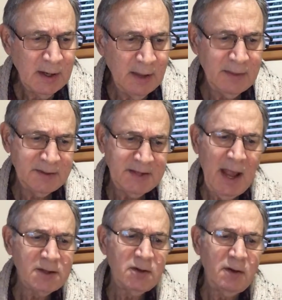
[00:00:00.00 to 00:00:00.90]
And the
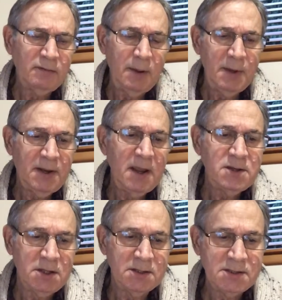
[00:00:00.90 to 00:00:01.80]
statute of
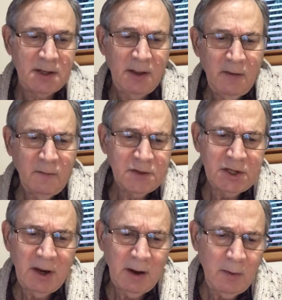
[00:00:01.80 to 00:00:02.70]
limitations for
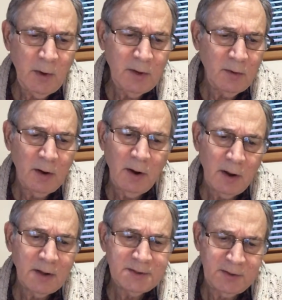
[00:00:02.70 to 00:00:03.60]
sharing what you
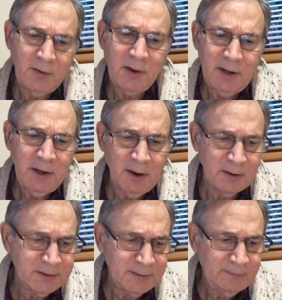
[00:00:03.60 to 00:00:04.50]
heard is 30
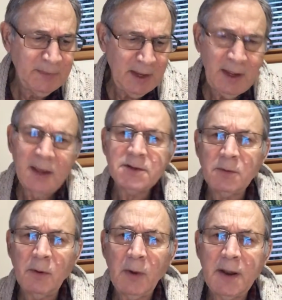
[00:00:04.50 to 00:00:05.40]
years, in case you
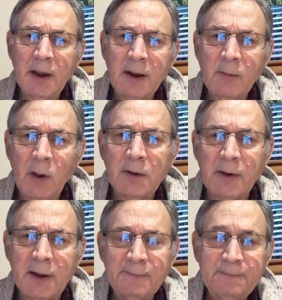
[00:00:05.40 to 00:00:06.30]
were
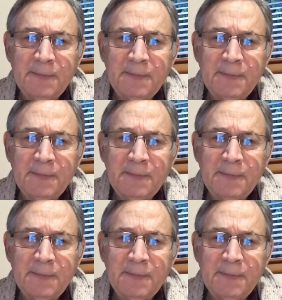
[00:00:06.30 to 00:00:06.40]
wondering.